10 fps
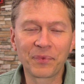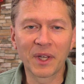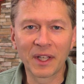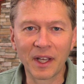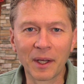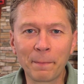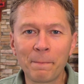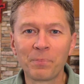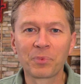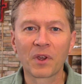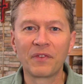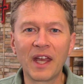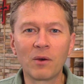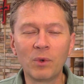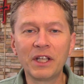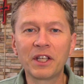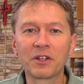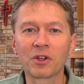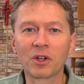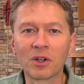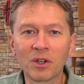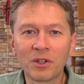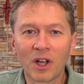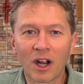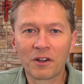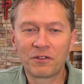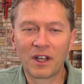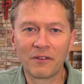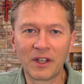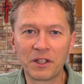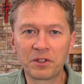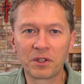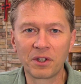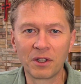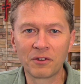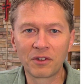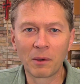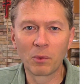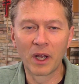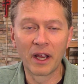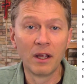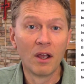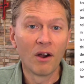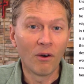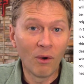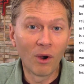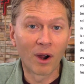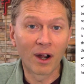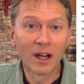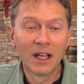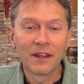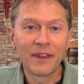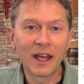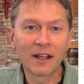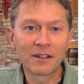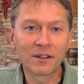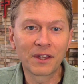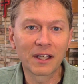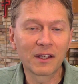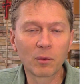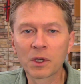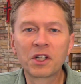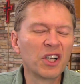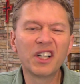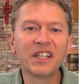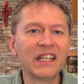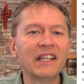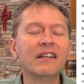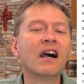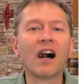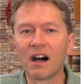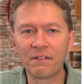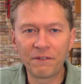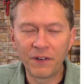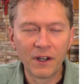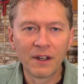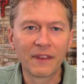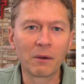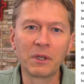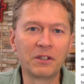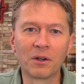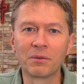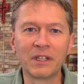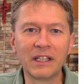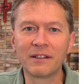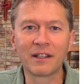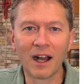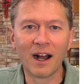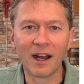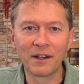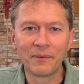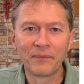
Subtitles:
again, that we can earn our salvation in some way, or that to think that we're good enough that we don't need God.